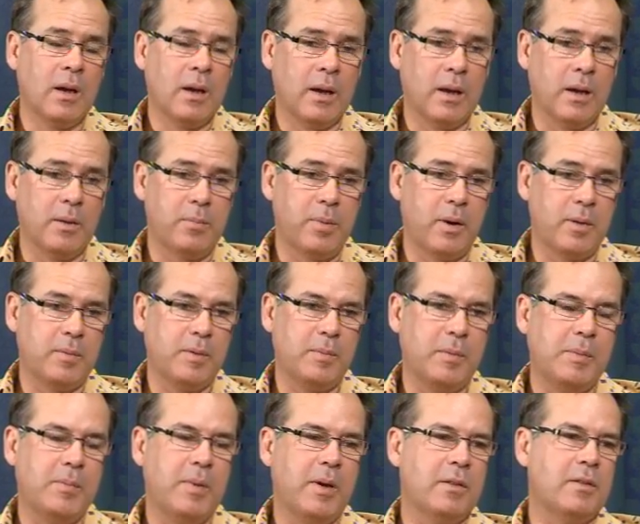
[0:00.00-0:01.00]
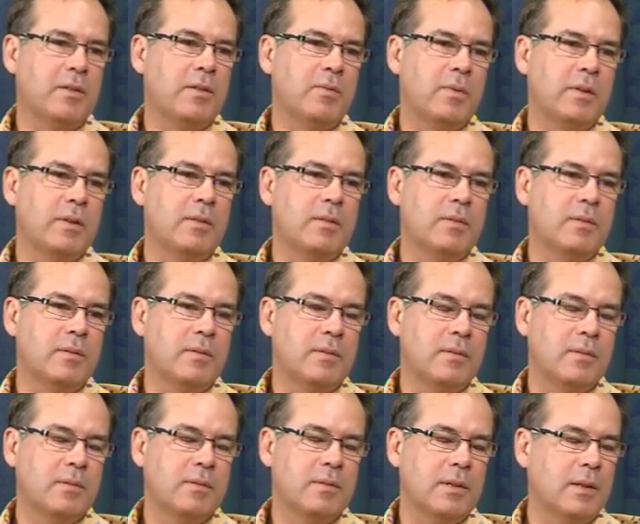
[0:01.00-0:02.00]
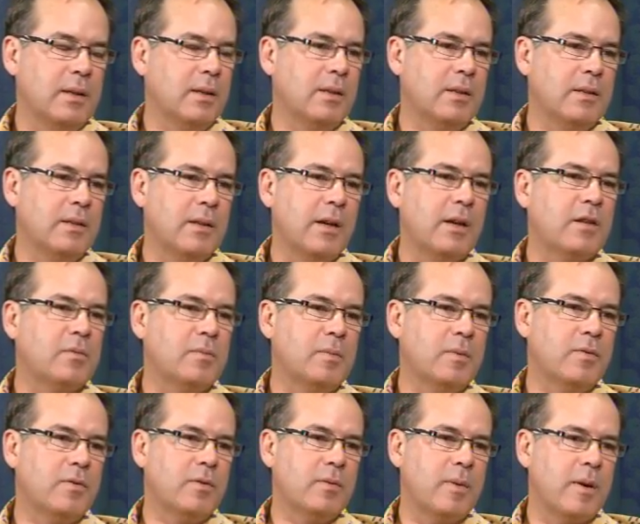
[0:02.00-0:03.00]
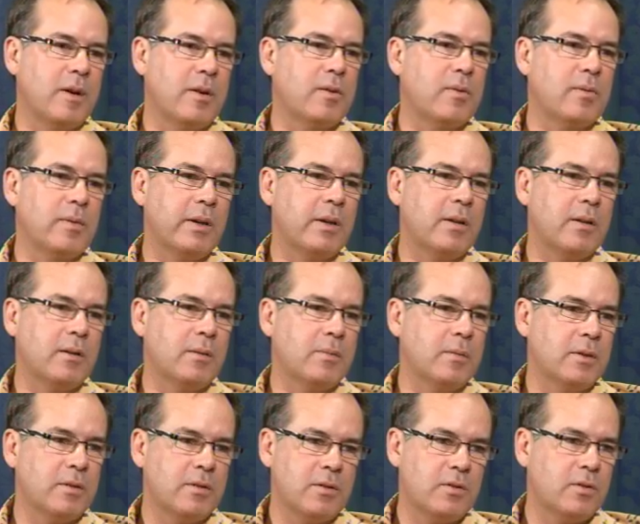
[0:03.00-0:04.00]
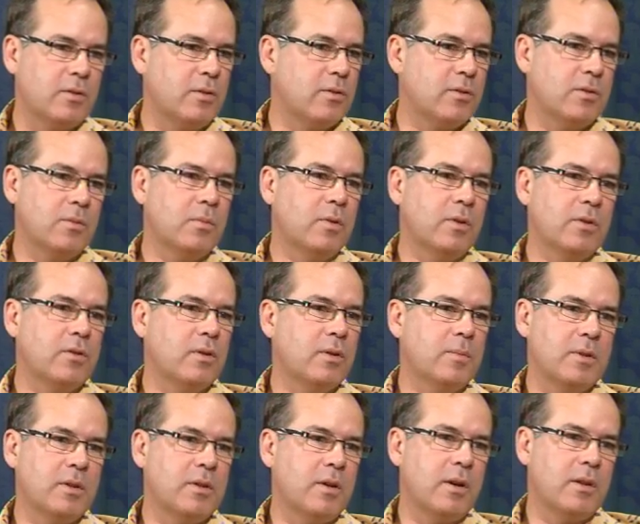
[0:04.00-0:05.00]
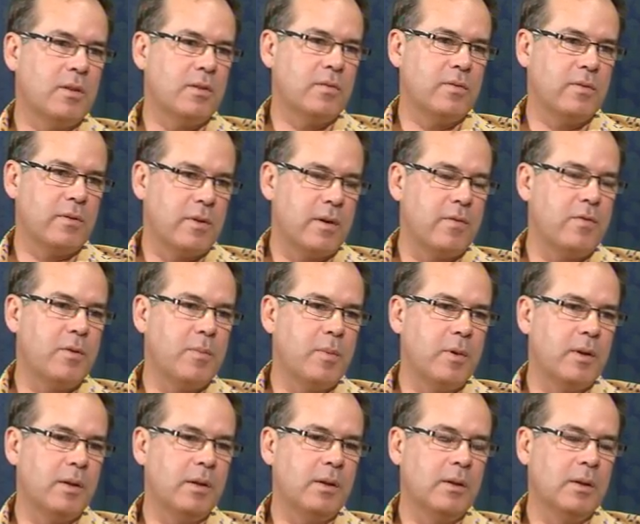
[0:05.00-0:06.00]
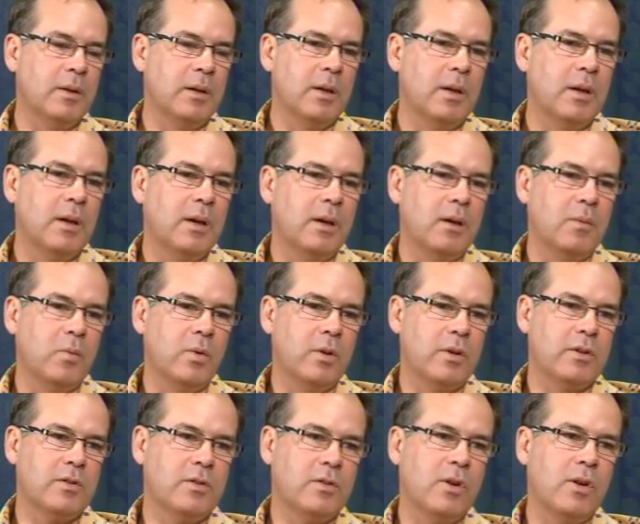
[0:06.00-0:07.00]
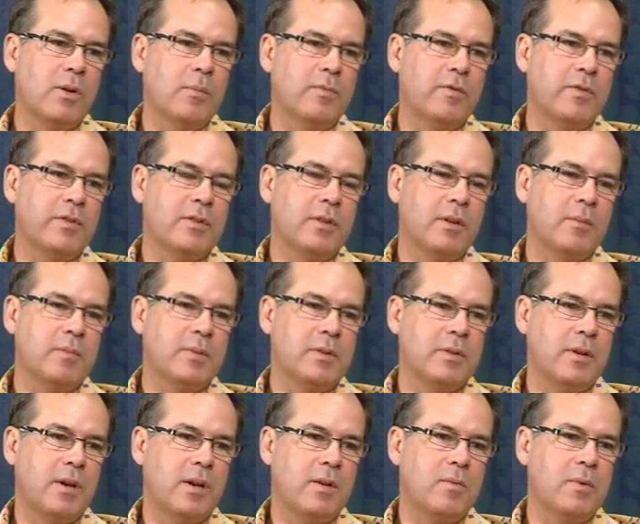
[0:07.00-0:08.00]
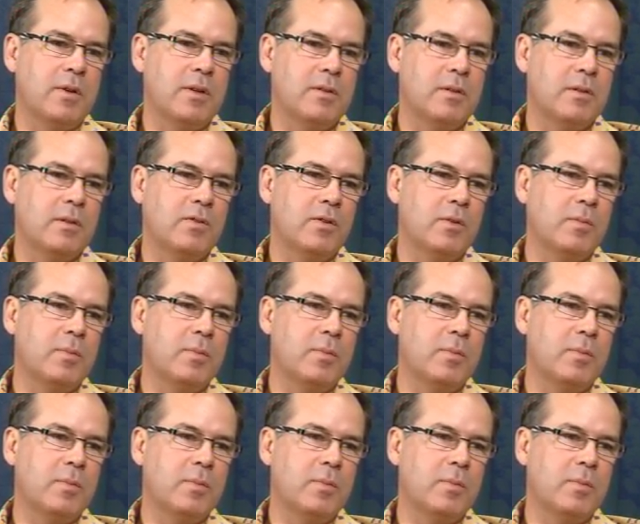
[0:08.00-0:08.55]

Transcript: It'd probably be best if we deleted eczema from our curriculum and just used the word dermatitis for everybody. In workers' comp, for some bizarre reason, if you